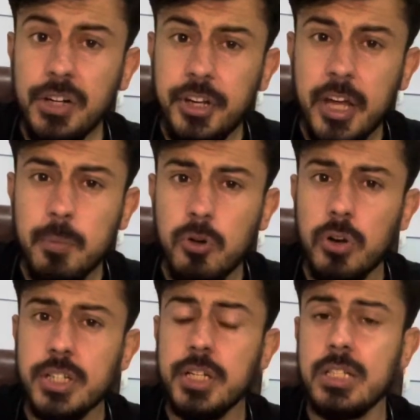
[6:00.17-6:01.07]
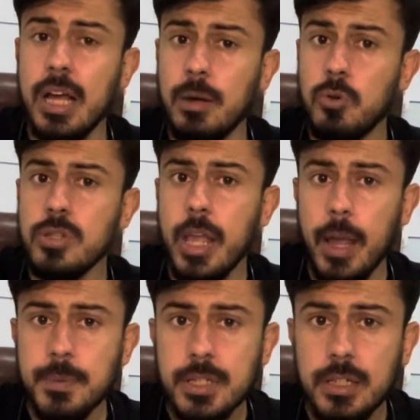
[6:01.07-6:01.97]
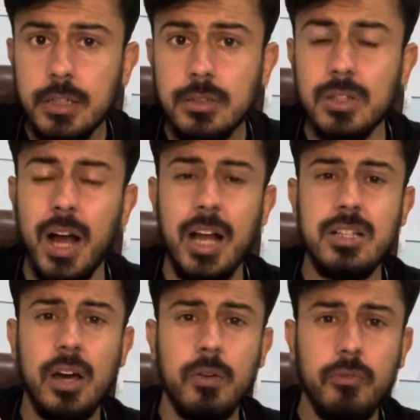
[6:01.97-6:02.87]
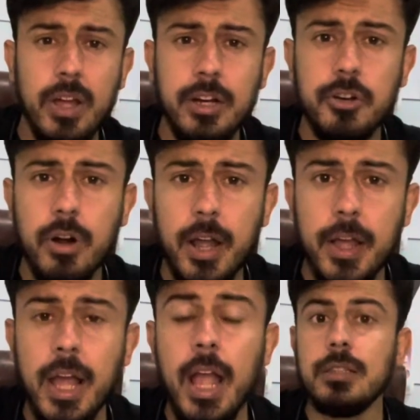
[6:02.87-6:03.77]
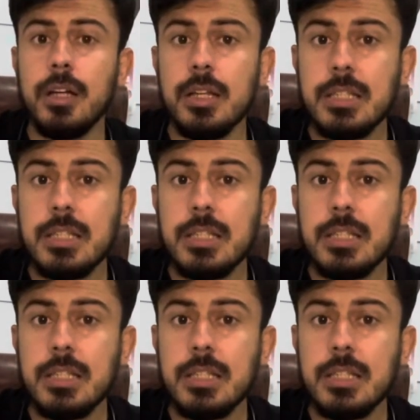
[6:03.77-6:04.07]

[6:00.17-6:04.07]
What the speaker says: tear production is almost absent. The eyes are very dry. The